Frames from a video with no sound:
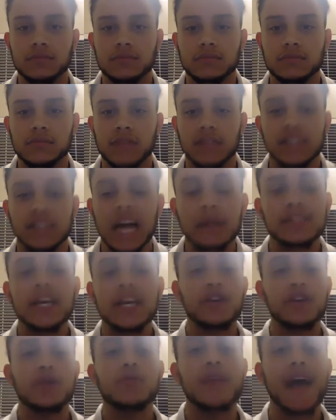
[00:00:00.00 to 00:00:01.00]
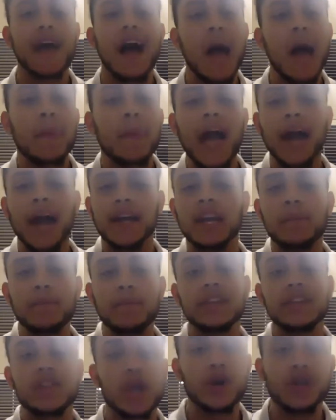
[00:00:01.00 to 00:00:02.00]
Because I'll tell you now, I'm not gonna
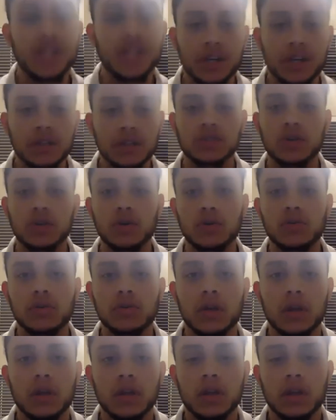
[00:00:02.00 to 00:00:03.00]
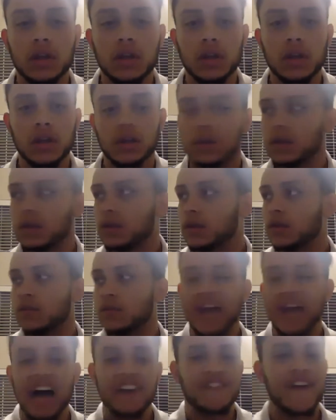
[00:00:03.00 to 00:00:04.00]
be 30 years old
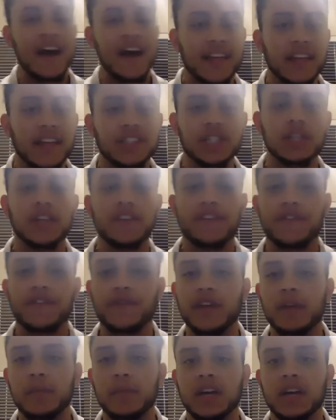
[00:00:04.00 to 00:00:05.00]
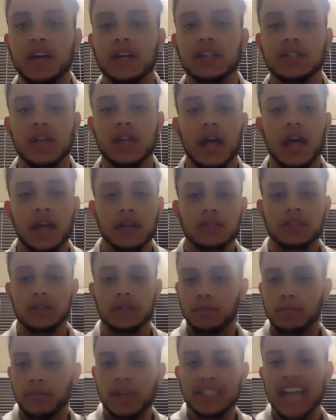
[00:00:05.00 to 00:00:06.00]
not financially free because
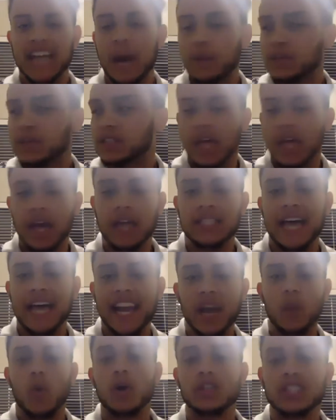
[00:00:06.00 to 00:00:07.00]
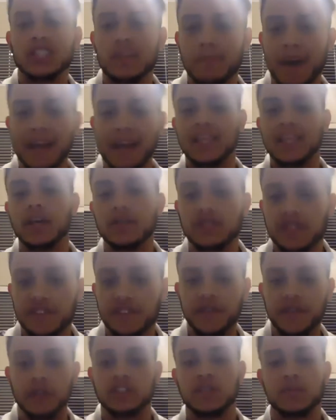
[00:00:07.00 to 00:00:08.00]
because I didn't want somebody else to
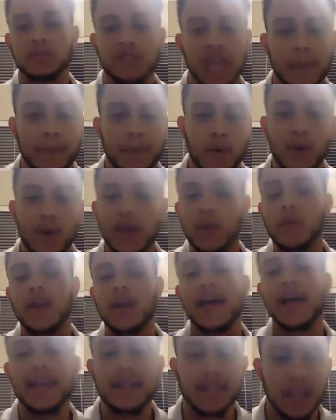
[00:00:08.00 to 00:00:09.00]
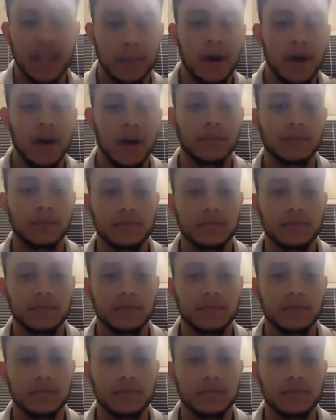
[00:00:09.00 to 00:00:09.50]
feel some type of way when I hit them up.